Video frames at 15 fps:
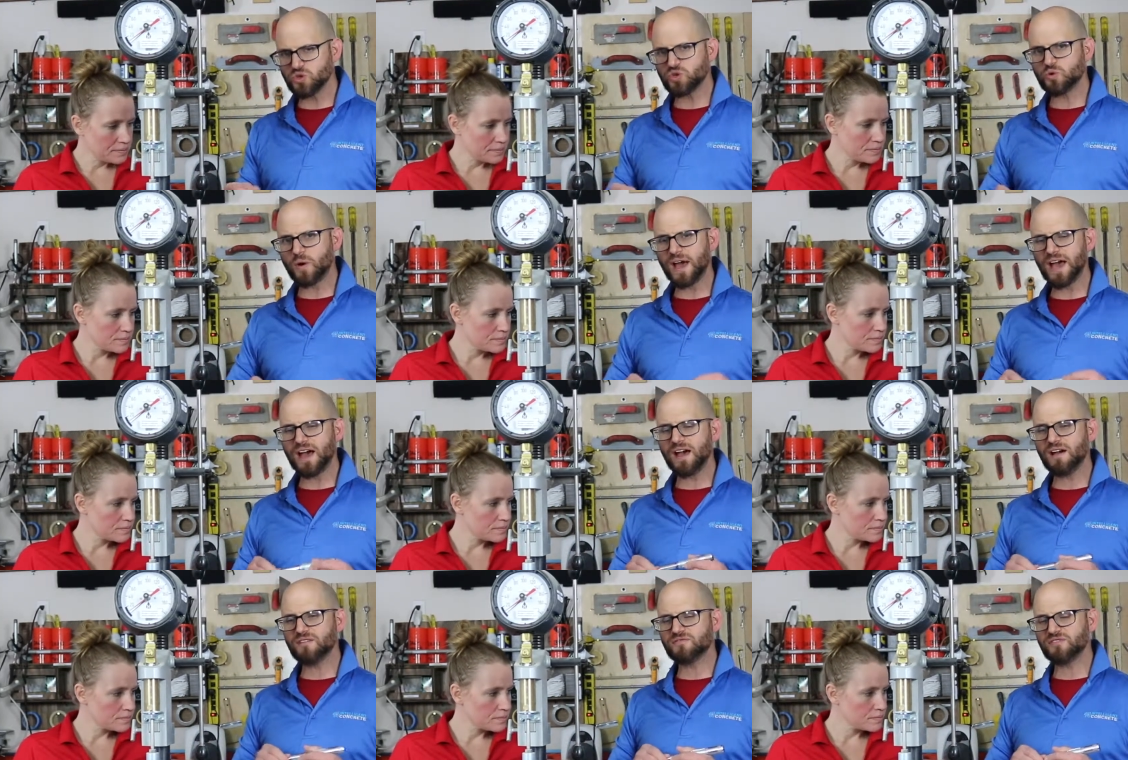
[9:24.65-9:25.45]
Speaker 1: you
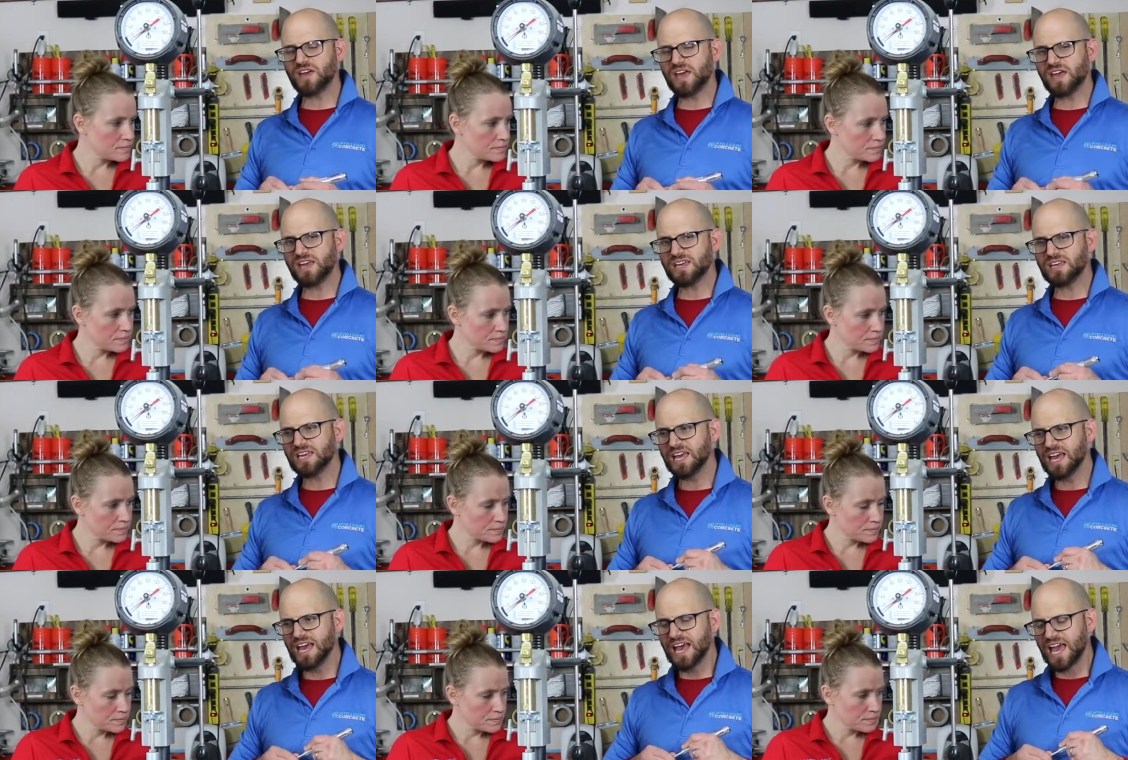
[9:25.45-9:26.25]
have
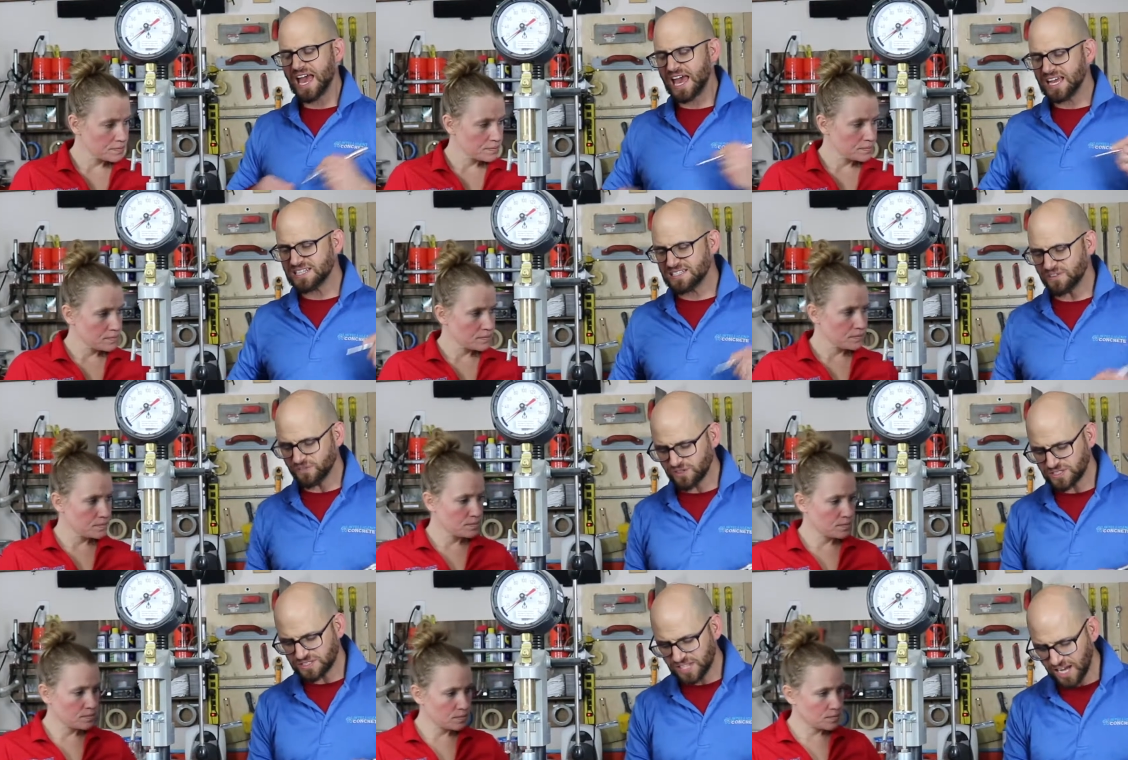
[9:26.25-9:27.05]
a a
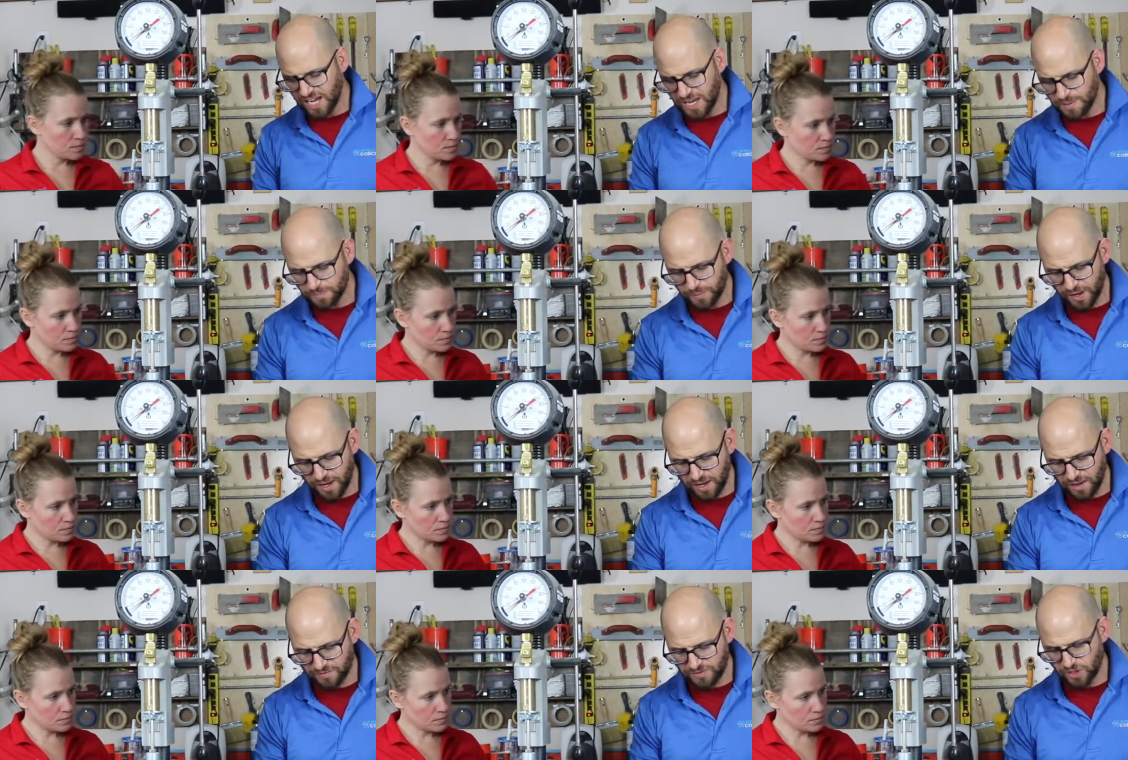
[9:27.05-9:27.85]
different type
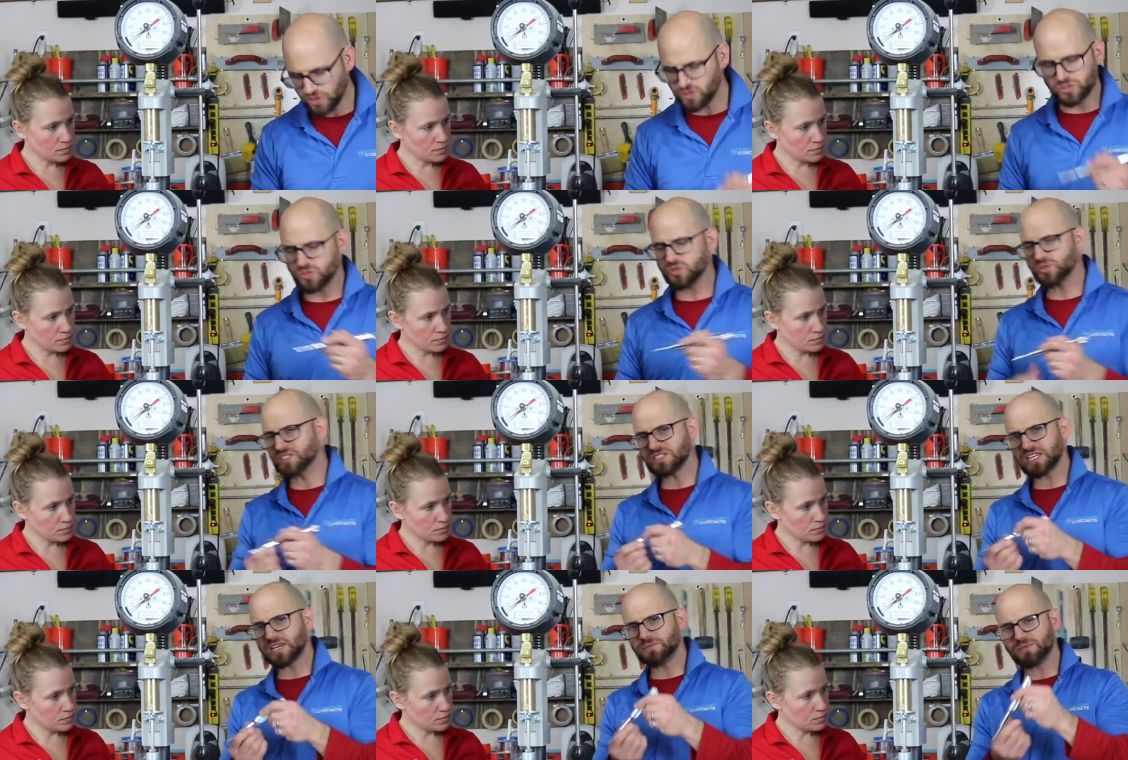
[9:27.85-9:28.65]
of, you're, you're doing
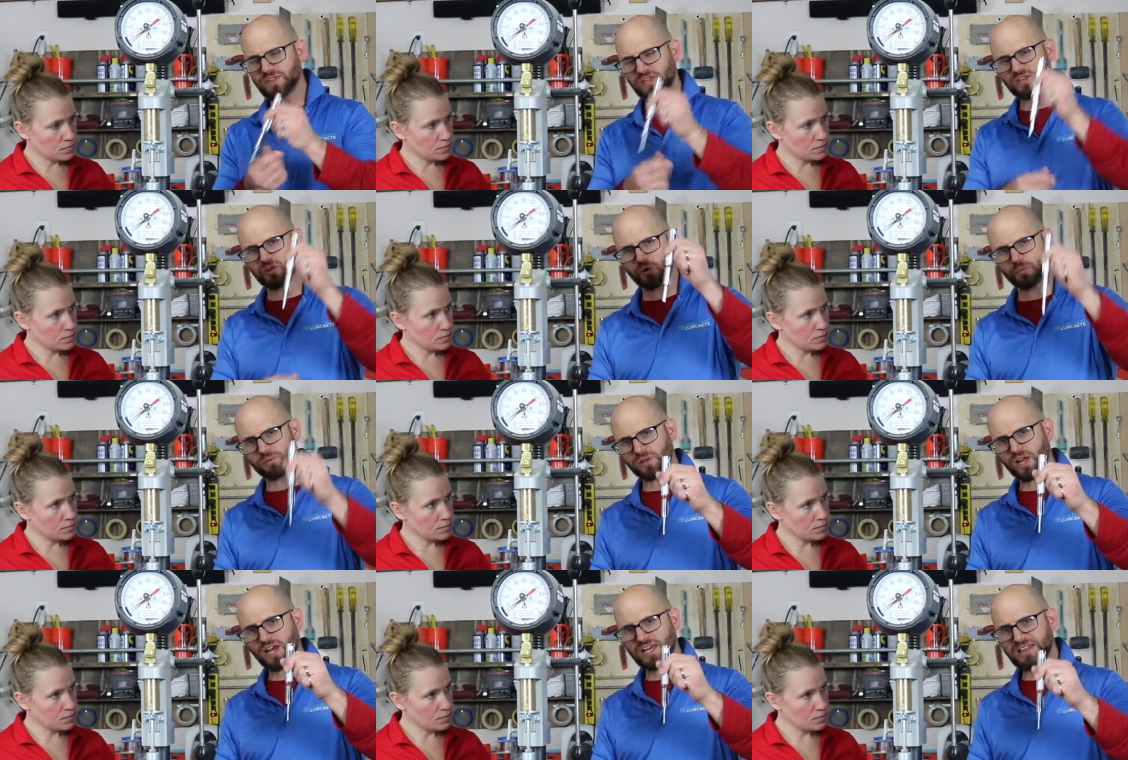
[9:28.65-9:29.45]
the same thing, you're
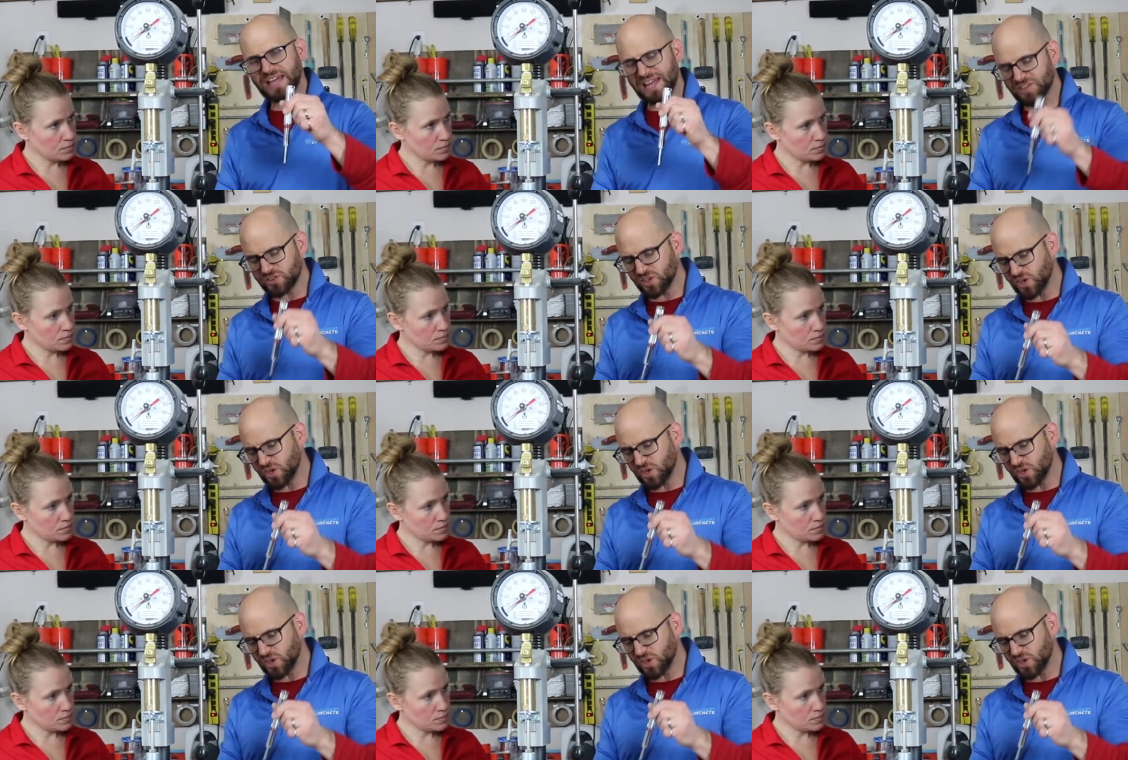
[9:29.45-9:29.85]
applying that